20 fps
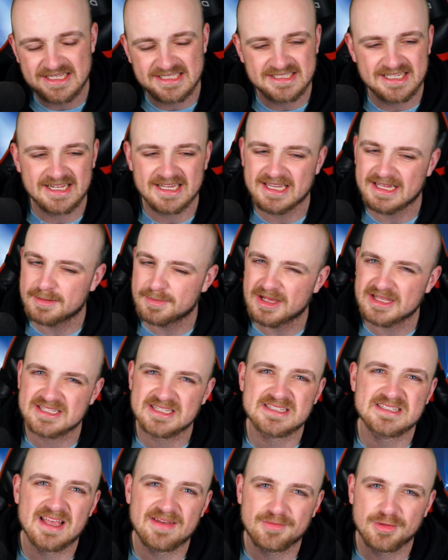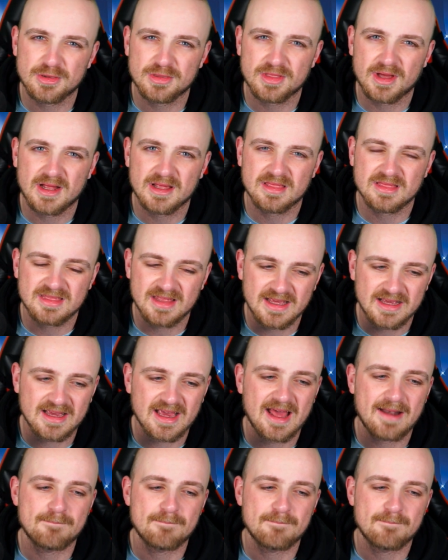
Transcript: sitting in about 7th, I think,